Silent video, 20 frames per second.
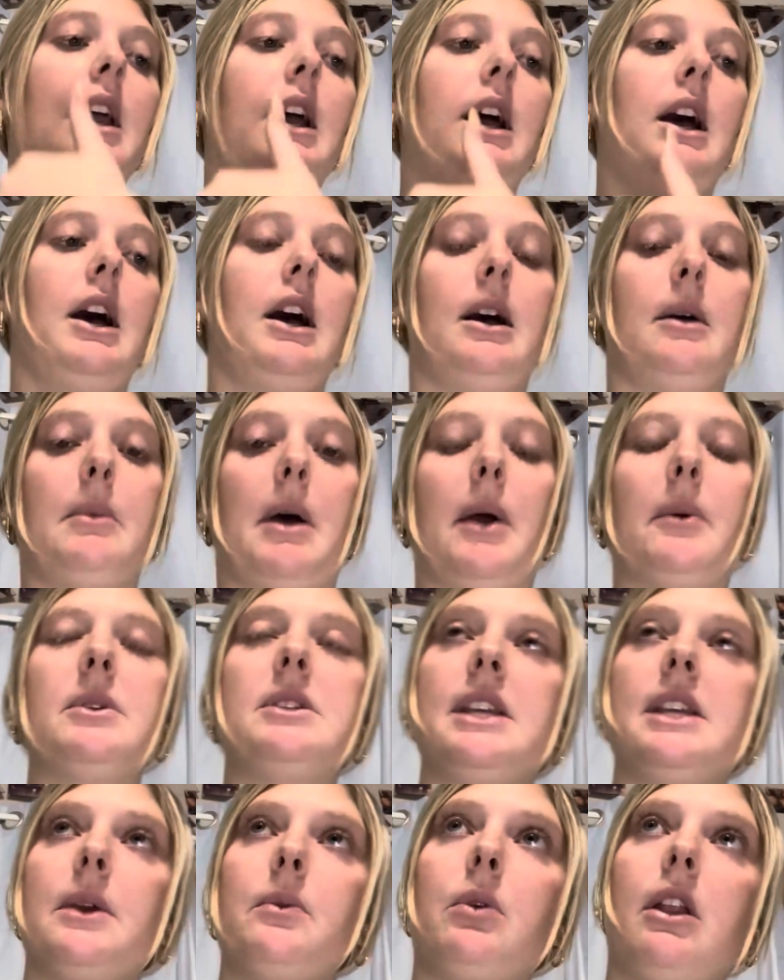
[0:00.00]
I would
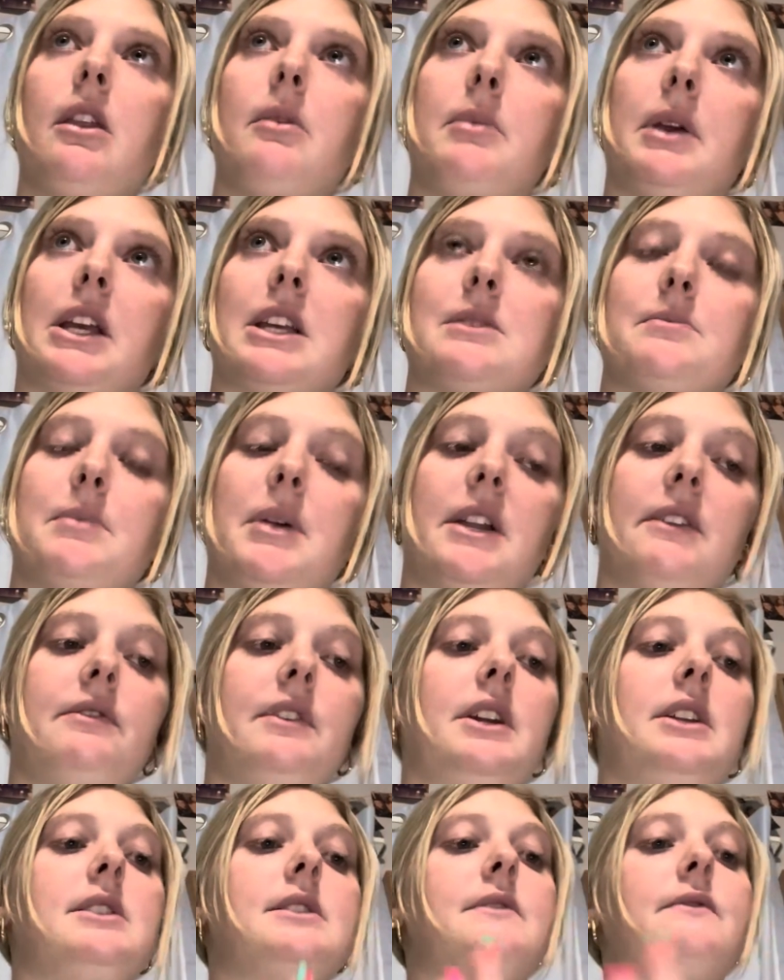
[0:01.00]
say one of the biggest
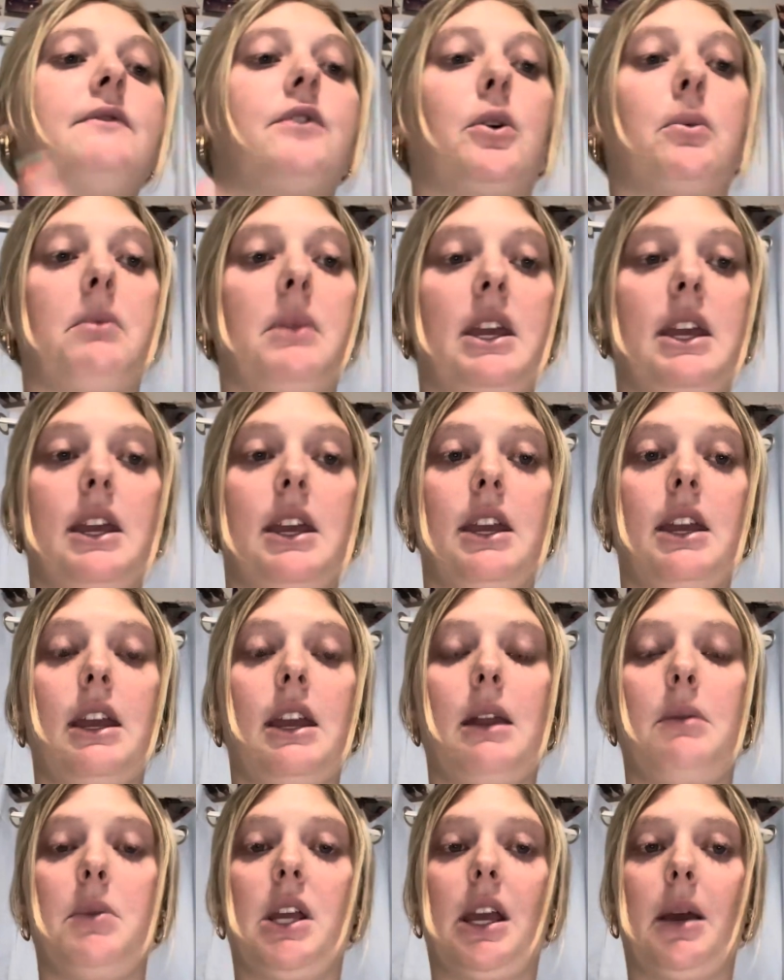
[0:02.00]
benefits for me
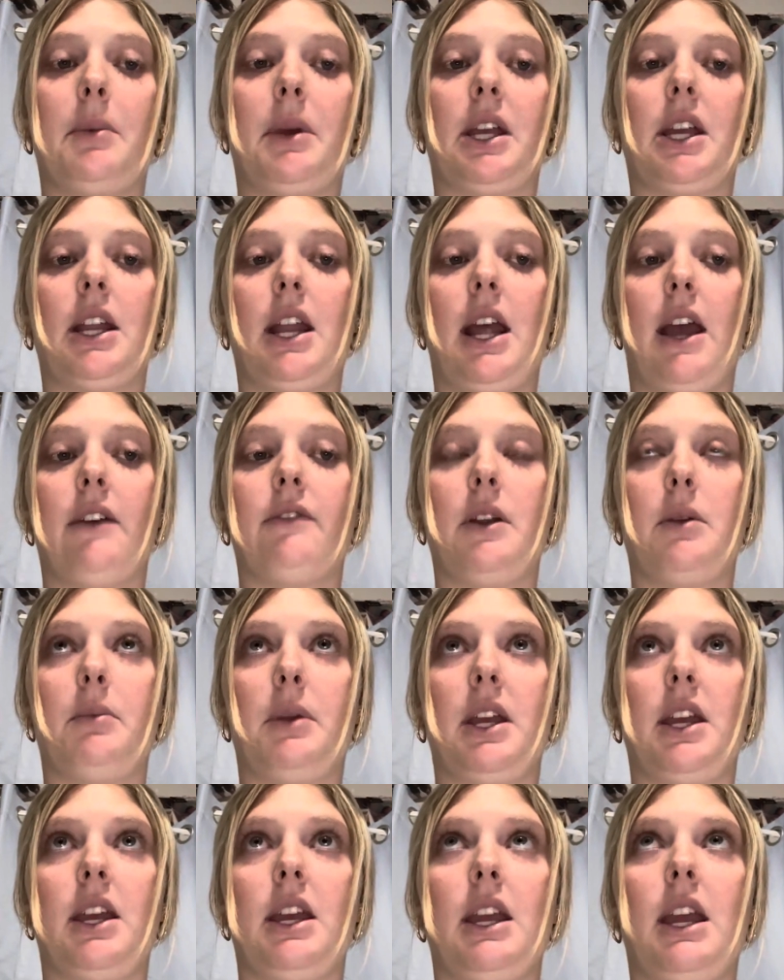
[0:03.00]
in becoming an
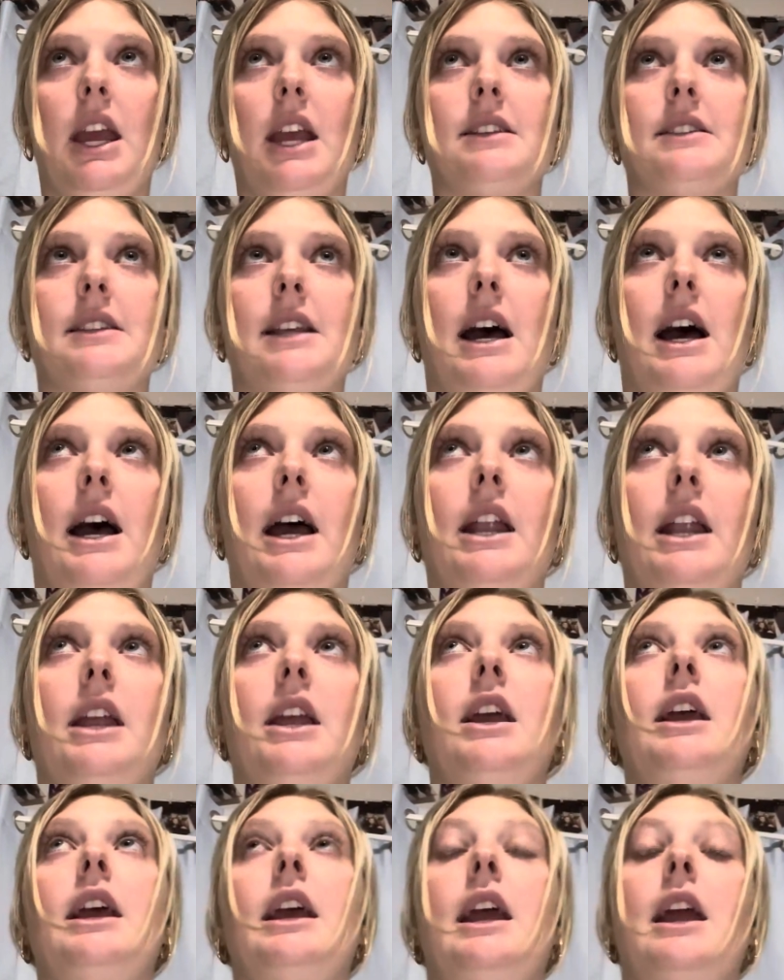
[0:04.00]
FNP is that
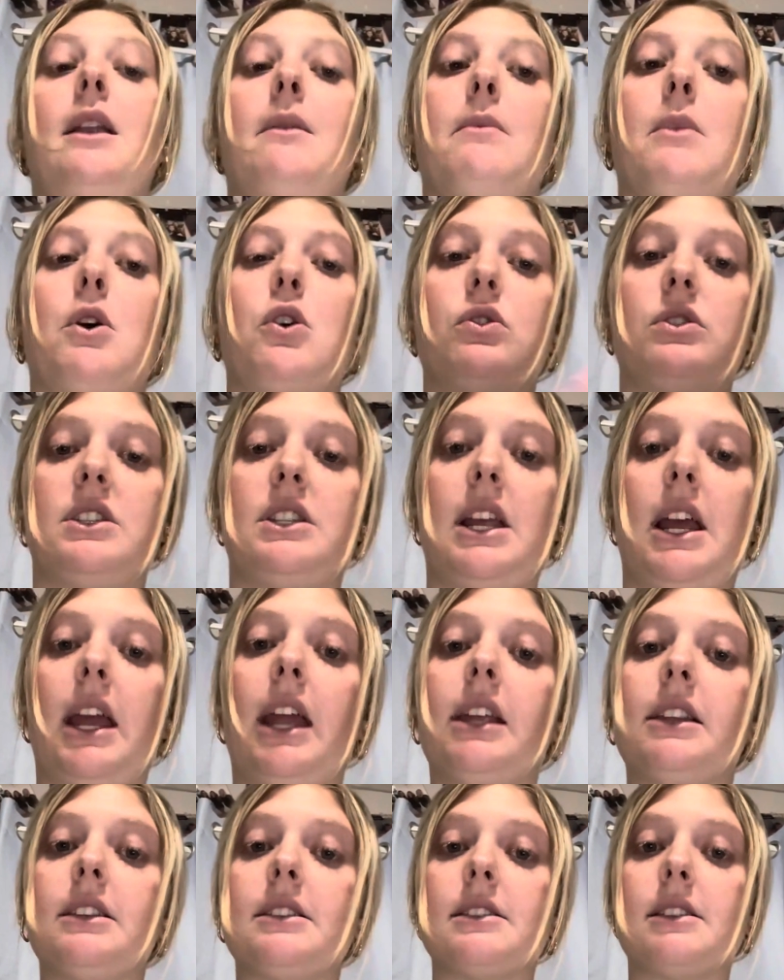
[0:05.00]
in most
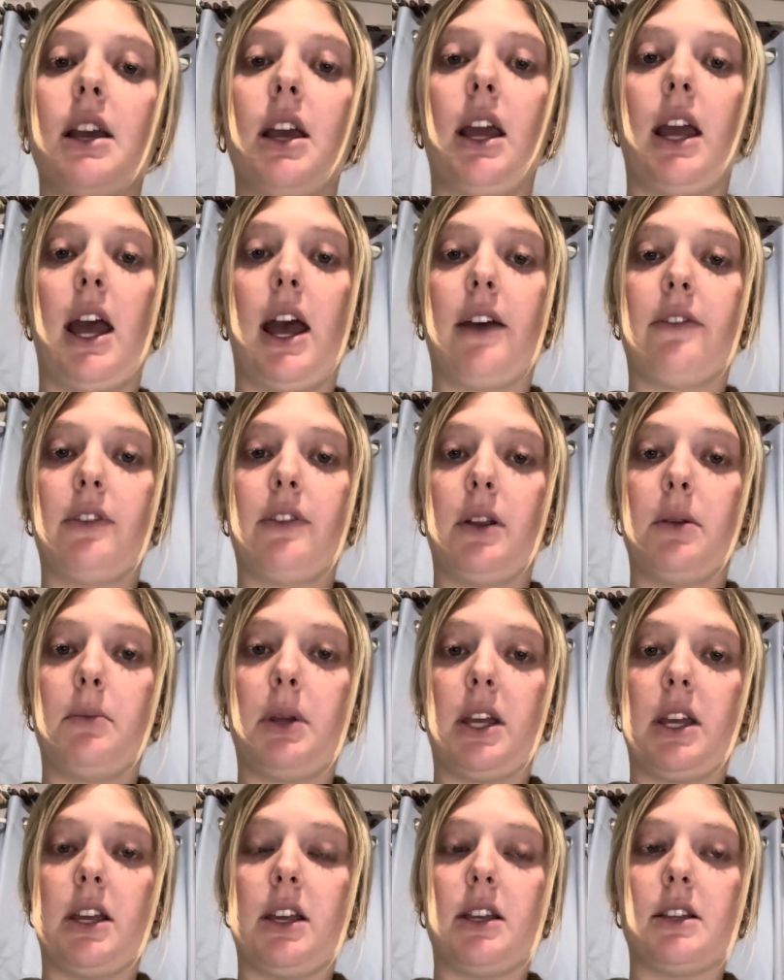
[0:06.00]
states,
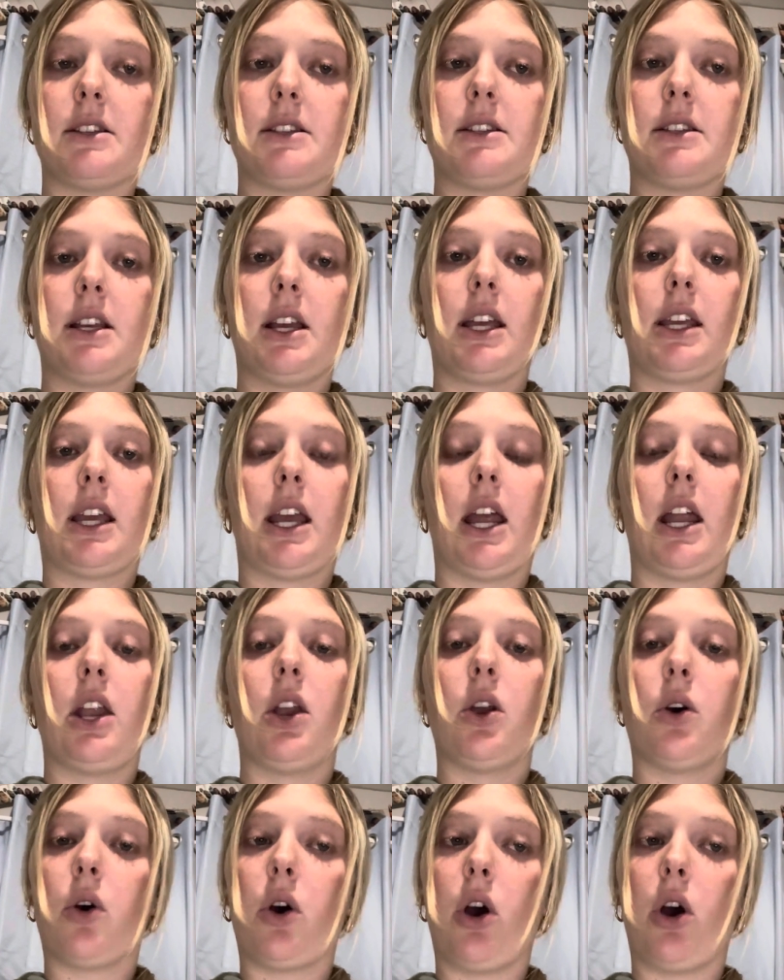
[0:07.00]
FNPs can